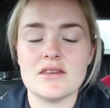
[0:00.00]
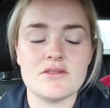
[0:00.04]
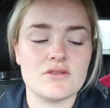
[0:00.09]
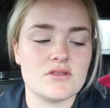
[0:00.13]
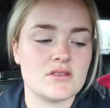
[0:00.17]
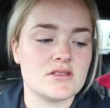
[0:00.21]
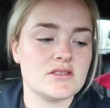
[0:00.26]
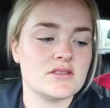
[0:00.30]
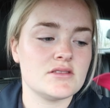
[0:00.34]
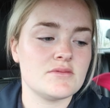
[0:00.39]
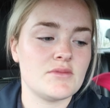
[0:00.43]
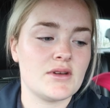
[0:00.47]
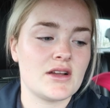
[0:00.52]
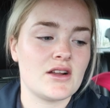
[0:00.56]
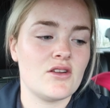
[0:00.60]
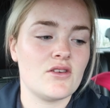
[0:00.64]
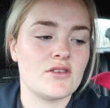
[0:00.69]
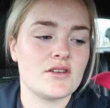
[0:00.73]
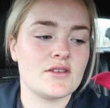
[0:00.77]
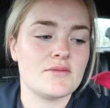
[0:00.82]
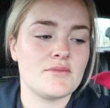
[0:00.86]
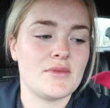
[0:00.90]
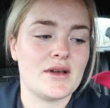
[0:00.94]
even, because my
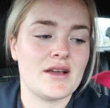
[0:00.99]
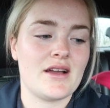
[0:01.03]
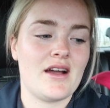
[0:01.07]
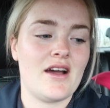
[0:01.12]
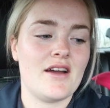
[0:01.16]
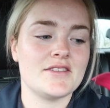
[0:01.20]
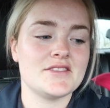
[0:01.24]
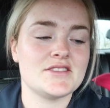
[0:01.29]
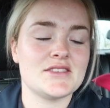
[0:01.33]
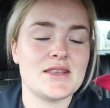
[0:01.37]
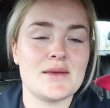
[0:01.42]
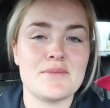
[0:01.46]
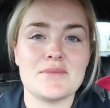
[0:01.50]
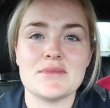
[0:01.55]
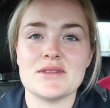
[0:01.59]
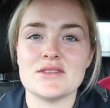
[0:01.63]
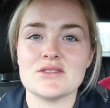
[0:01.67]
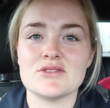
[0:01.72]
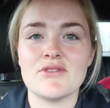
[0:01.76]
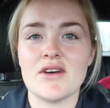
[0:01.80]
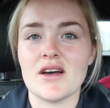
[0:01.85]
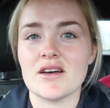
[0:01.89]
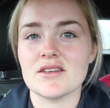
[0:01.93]
clock in my car is 10
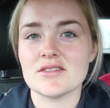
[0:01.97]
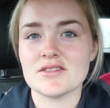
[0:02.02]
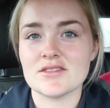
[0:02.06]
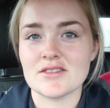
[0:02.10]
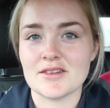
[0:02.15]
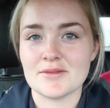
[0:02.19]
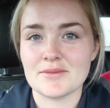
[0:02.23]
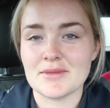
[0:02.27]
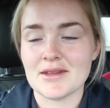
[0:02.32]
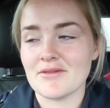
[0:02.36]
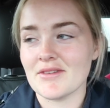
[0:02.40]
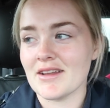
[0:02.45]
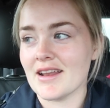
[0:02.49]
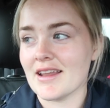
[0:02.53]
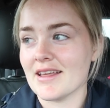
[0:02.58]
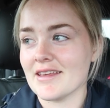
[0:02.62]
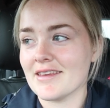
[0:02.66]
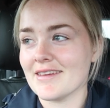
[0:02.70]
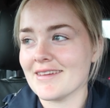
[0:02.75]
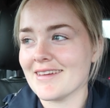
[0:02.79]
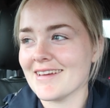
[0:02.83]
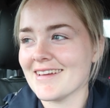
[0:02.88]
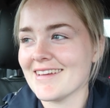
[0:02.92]
minutes fast, so I'm never
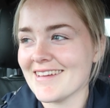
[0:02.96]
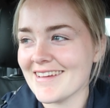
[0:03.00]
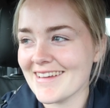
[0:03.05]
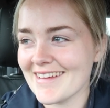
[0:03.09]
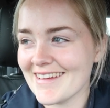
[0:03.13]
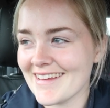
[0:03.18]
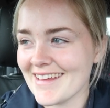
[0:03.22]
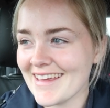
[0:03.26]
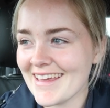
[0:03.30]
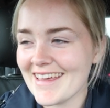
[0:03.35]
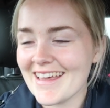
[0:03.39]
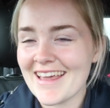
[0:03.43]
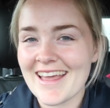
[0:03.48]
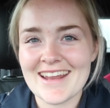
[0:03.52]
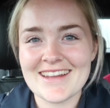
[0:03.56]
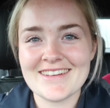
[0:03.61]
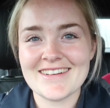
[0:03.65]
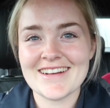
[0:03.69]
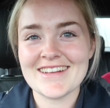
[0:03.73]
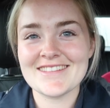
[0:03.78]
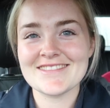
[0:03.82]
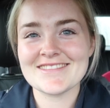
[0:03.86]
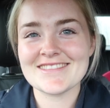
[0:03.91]
late.
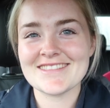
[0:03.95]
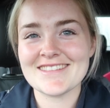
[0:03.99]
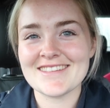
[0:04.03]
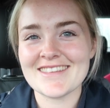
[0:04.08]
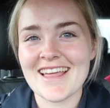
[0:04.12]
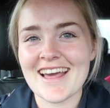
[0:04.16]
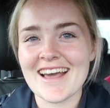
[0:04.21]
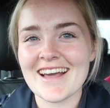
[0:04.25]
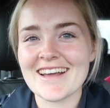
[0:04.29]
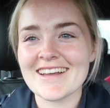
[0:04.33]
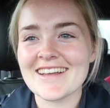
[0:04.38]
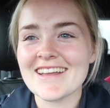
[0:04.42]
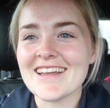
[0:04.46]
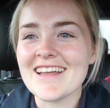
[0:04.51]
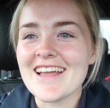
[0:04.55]
Anyone else do that?